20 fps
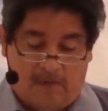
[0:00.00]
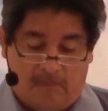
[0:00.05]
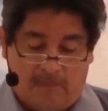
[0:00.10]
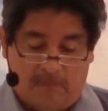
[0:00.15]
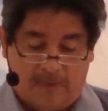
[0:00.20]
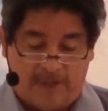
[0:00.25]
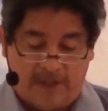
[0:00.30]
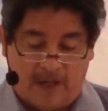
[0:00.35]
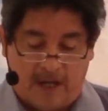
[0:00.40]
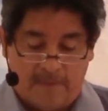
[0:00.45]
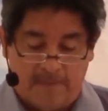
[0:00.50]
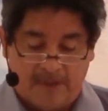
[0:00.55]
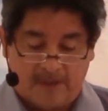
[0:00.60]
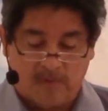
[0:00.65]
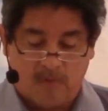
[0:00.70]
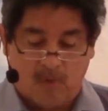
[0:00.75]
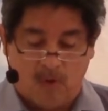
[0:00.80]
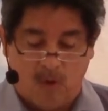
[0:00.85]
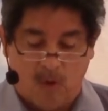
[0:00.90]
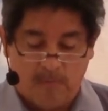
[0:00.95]
But
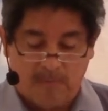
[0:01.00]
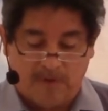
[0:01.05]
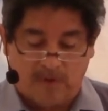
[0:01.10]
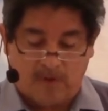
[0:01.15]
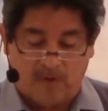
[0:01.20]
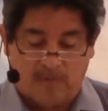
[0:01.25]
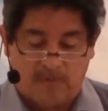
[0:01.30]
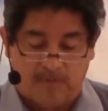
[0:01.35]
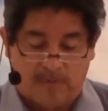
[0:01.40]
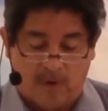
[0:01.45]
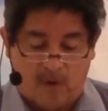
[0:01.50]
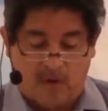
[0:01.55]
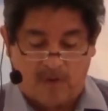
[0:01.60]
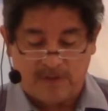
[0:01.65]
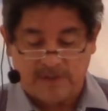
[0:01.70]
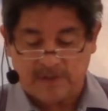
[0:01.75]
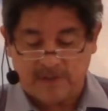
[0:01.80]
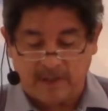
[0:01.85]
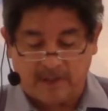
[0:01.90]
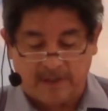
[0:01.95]
every group of
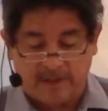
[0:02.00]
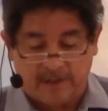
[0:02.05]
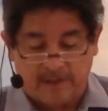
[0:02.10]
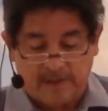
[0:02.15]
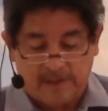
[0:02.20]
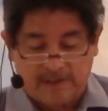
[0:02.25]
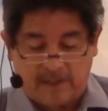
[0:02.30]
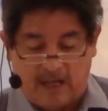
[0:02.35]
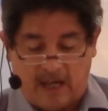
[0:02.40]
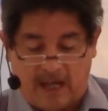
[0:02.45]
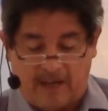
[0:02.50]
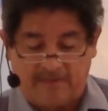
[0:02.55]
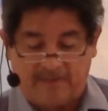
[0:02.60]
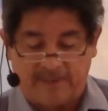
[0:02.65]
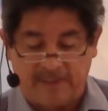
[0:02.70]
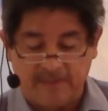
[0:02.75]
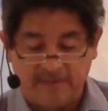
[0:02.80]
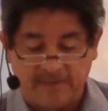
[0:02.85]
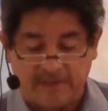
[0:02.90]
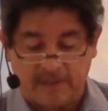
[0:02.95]
boys and girls
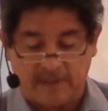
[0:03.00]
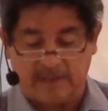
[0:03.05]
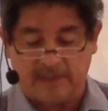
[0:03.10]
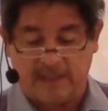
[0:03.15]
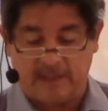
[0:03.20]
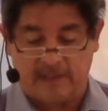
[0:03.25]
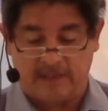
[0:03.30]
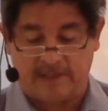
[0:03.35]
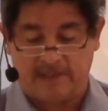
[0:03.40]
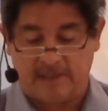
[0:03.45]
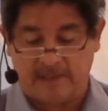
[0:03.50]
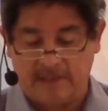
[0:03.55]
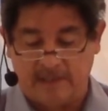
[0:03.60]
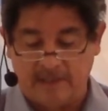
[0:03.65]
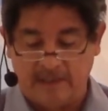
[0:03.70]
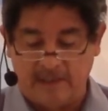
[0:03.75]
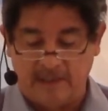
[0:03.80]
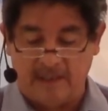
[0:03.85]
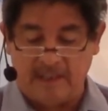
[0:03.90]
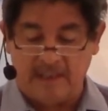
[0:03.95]
have different needs
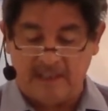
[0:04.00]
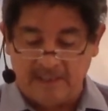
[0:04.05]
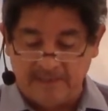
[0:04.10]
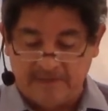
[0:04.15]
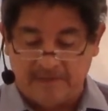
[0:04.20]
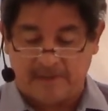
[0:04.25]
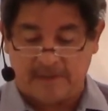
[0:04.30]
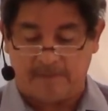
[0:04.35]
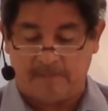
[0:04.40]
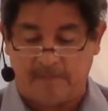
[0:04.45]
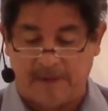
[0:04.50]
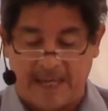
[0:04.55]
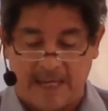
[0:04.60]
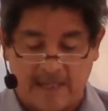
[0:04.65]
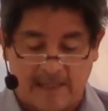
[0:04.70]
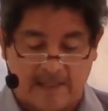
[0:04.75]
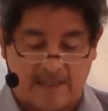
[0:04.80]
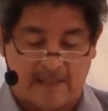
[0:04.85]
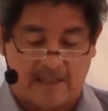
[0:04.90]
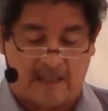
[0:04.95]
in different
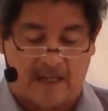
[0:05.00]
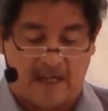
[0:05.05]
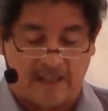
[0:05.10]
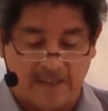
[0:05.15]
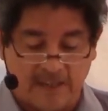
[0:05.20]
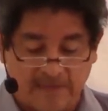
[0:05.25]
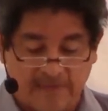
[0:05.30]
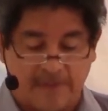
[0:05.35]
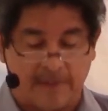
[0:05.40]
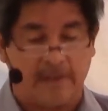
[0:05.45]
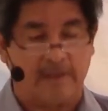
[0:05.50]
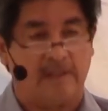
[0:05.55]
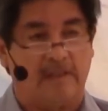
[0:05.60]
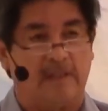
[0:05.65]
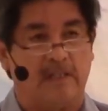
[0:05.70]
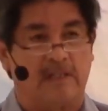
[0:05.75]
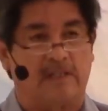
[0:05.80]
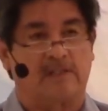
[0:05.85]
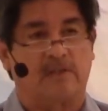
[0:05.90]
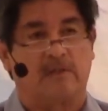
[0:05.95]
places and
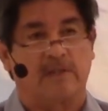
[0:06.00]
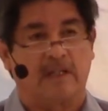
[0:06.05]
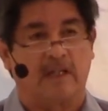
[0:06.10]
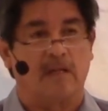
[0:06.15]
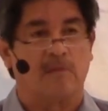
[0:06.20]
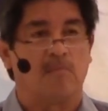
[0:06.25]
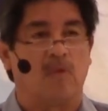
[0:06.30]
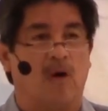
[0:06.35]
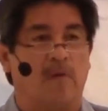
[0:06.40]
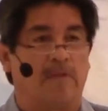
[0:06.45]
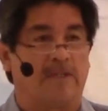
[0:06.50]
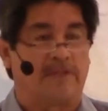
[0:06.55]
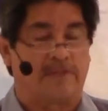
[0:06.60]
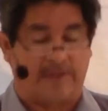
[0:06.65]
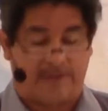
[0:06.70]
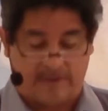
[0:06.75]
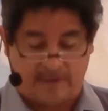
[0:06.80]
different historical moments.